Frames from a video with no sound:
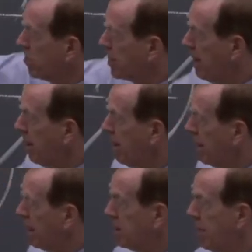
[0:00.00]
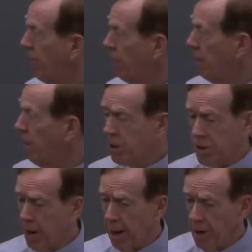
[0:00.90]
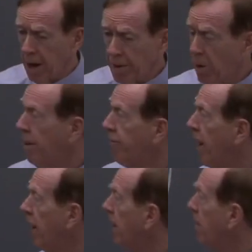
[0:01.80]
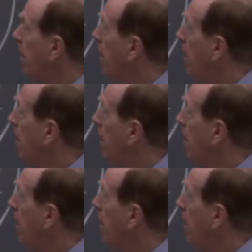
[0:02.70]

course, I can see from the picture I'm not going to find them.